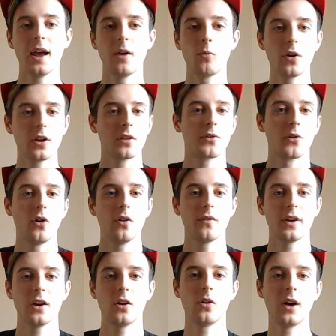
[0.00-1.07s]
what you thought of
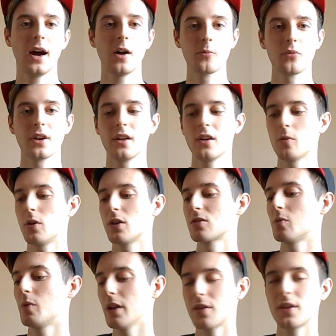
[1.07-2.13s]
it, or how brilliant it was,
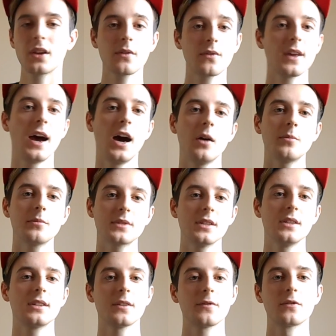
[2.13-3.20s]
or what you think of the albums
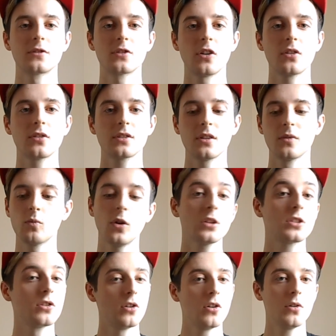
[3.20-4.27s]
and the different songs, and
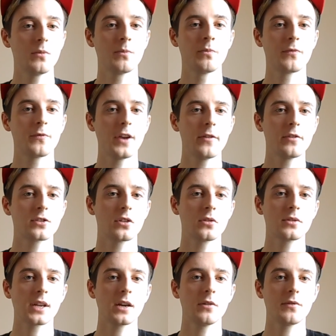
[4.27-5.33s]
what's your favourite
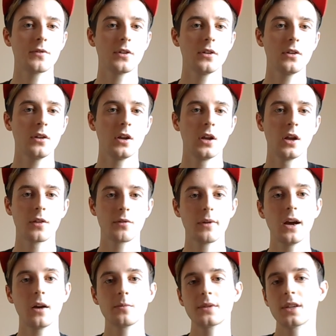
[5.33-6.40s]
songs out of the three
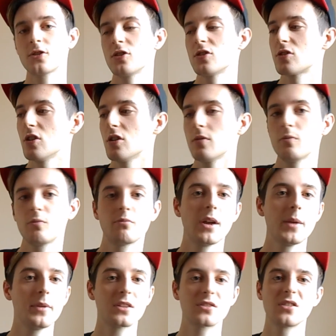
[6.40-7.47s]
albums that she's done.
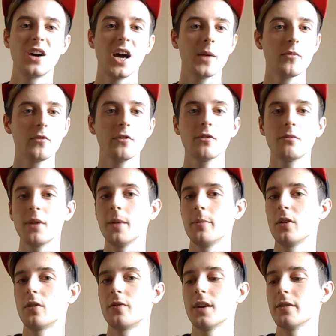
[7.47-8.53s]
Maybe it's not I'm A Ruin,
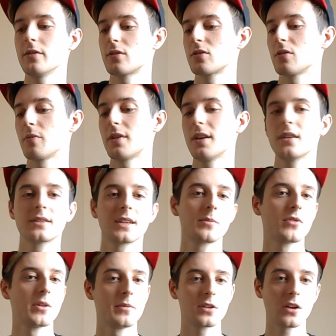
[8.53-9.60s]
maybe your favourite's something else
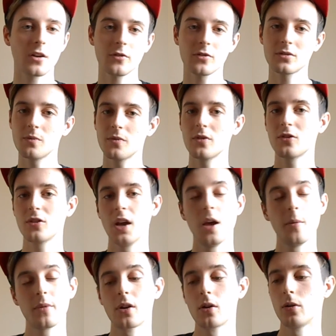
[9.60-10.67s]
like Primadonna or something.
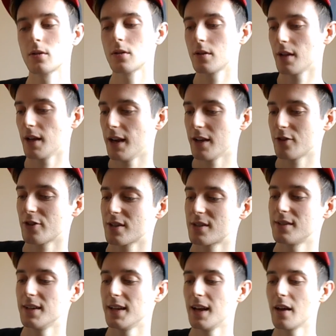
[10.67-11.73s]
It'd be cool and
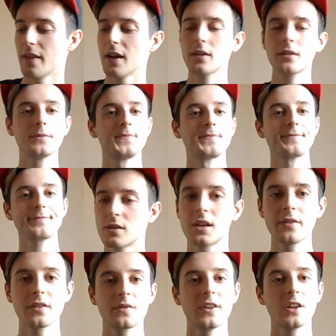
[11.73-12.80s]
interesting to hear that. So
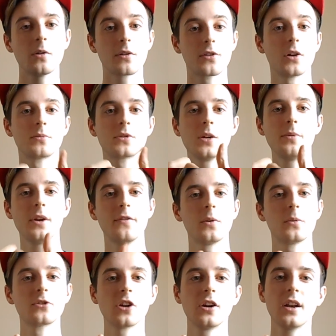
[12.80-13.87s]
give this video a thumbs up if
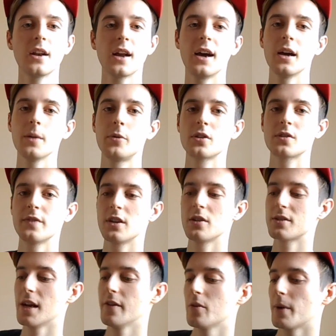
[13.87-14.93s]
you enjoyed it. I post
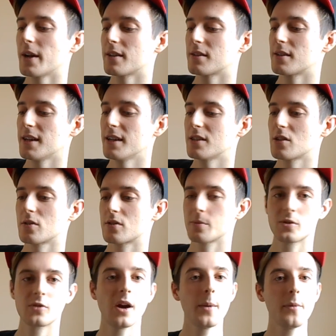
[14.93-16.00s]
videos every Wednesday, so
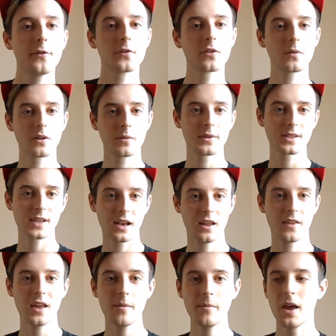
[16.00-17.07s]
subscribe if you don't want to miss any
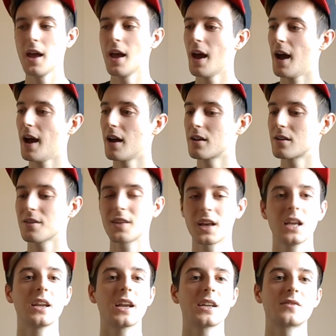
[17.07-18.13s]
of them. And
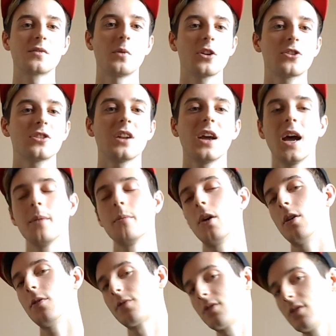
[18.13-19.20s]
thank you guys for watching. I'm
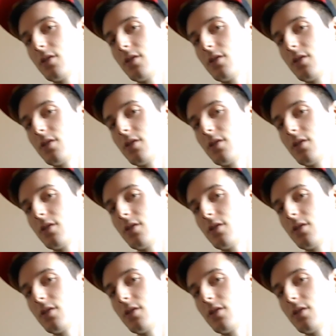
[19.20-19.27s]
off